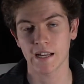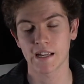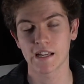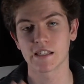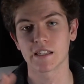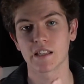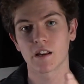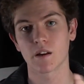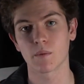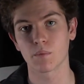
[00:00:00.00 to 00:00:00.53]

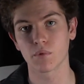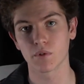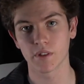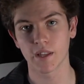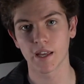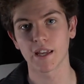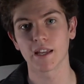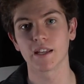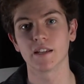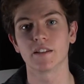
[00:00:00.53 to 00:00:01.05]
and then I put
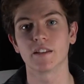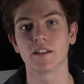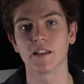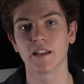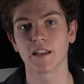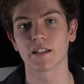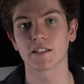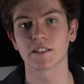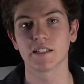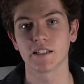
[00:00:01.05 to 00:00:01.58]
that into the
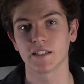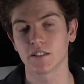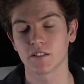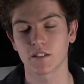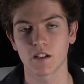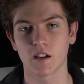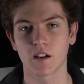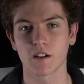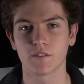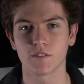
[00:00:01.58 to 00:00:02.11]
next scene to
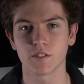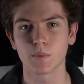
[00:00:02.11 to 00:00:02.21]
kind of